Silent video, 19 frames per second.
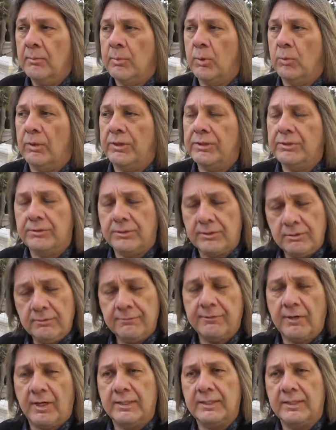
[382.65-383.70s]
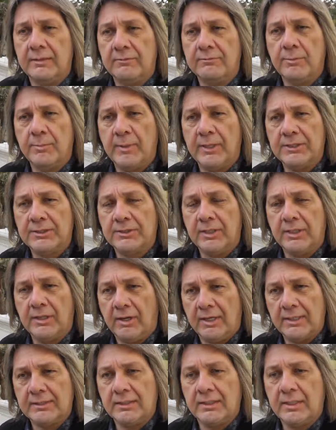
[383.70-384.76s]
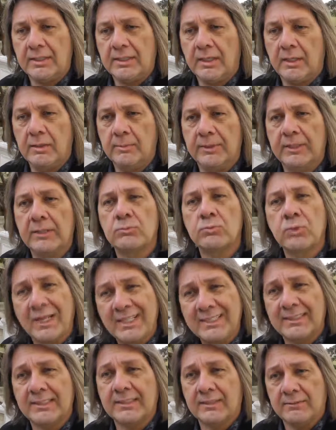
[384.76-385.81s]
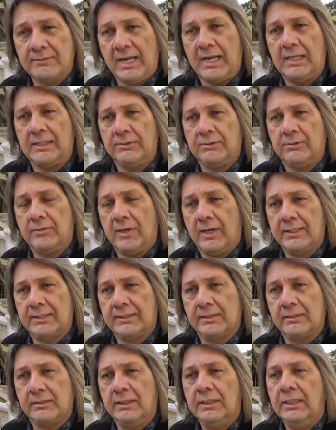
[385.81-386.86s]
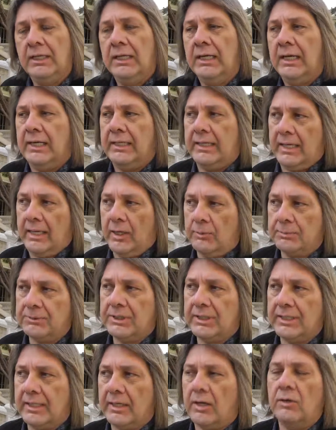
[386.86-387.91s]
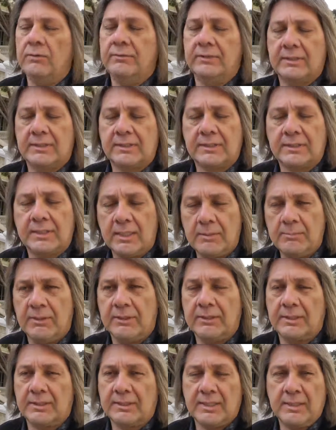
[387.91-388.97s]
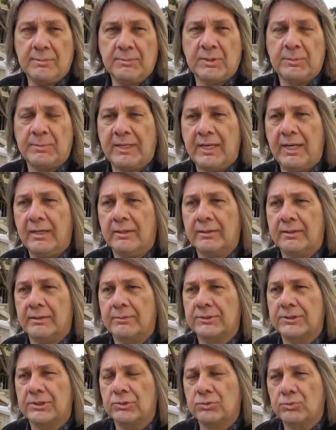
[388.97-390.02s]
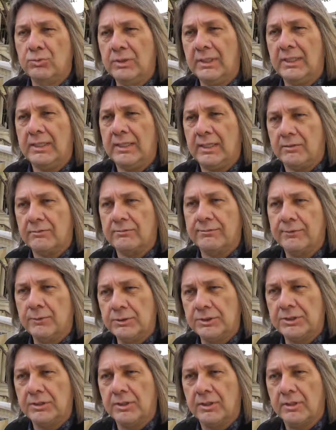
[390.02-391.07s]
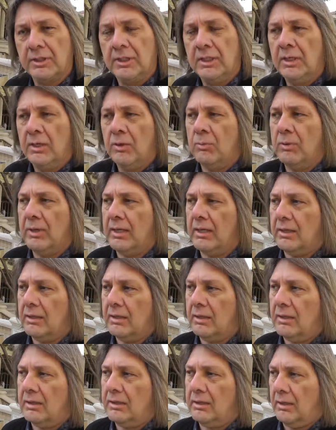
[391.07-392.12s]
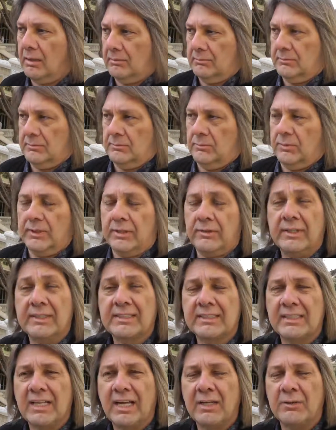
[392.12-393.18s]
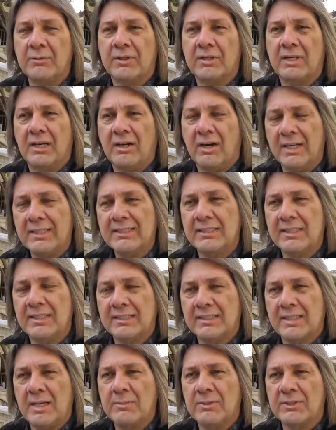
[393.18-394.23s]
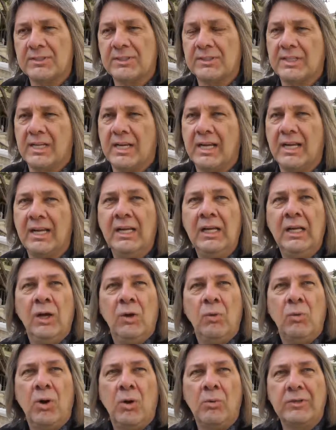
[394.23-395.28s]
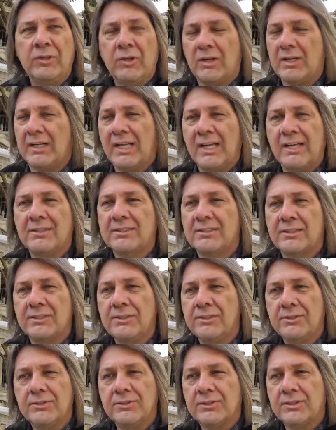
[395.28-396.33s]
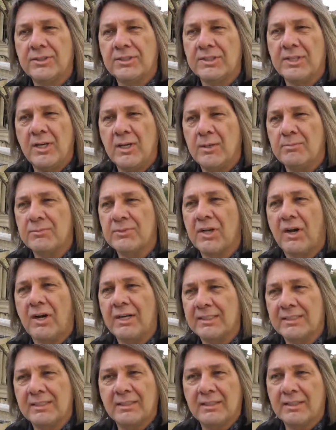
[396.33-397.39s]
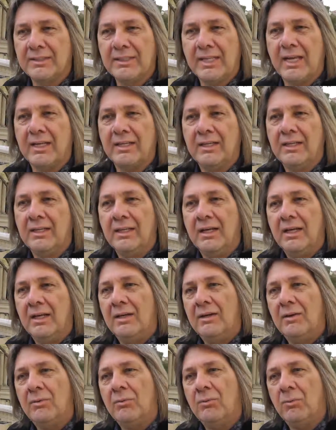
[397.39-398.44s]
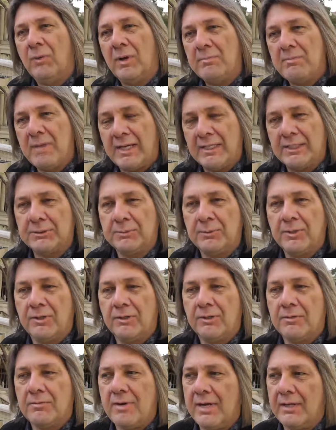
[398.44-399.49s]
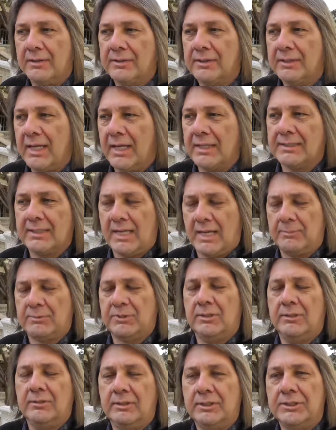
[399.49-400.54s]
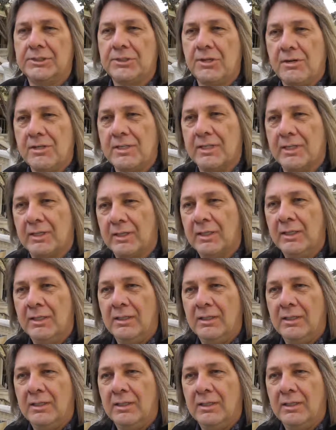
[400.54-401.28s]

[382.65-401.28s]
But when you do find the information in ITIL and COBIT, it raises the value of ITIL, and it helps you get over the stigma that seems to be out there, which is really unfortunate. We're hearing today where ITSMers are saying, well, we're not allowed to use the terms ITIL and that when management are around, and that's absolutely shocking.